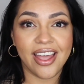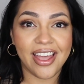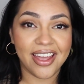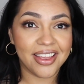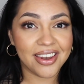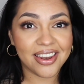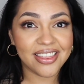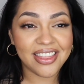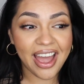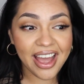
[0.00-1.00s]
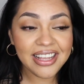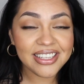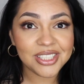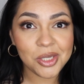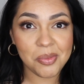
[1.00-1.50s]
And
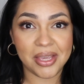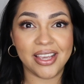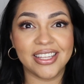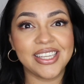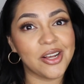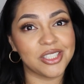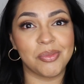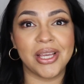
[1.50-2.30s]
that to me tells